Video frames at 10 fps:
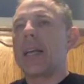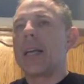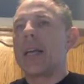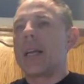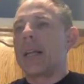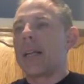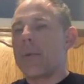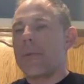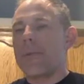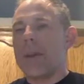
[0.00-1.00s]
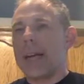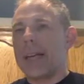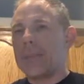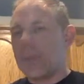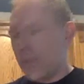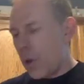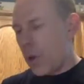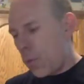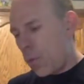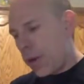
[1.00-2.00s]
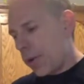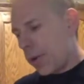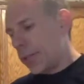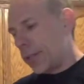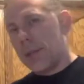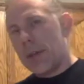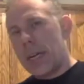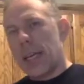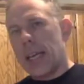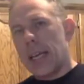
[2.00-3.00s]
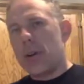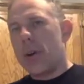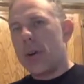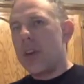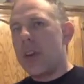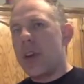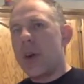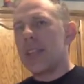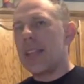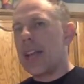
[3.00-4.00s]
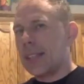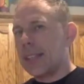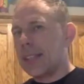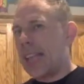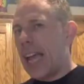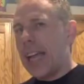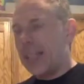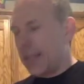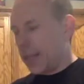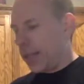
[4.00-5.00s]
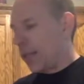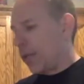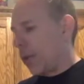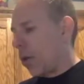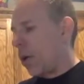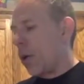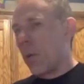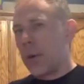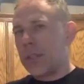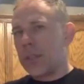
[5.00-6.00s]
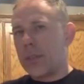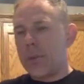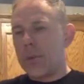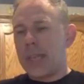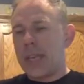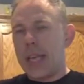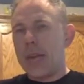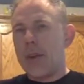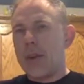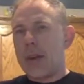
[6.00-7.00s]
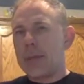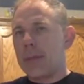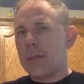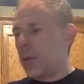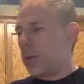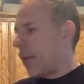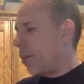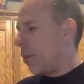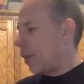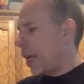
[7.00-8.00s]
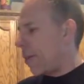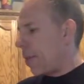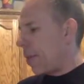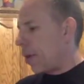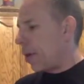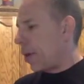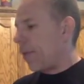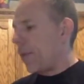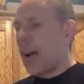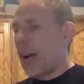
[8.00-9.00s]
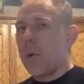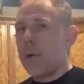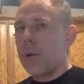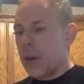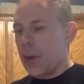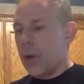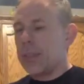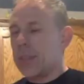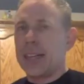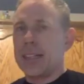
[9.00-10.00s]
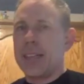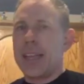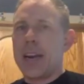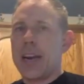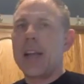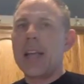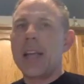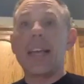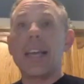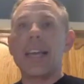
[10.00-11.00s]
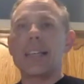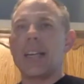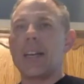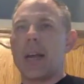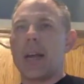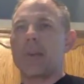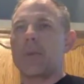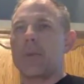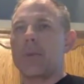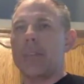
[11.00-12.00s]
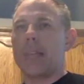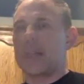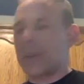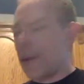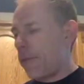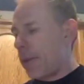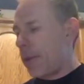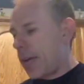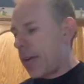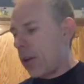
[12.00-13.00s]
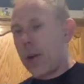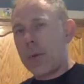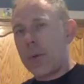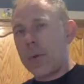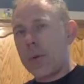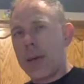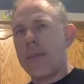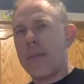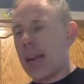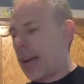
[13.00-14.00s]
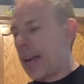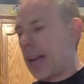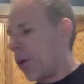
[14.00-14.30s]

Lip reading: liquefies with no weirdness or anything. You don't even know it's there. It's tasteless. So 1 scoop, 10 grams of protein. Put that in my buttered coffee. I won't even notice that it's there. I'm getting 10 grams of protein to start off my day along with my fat. Now,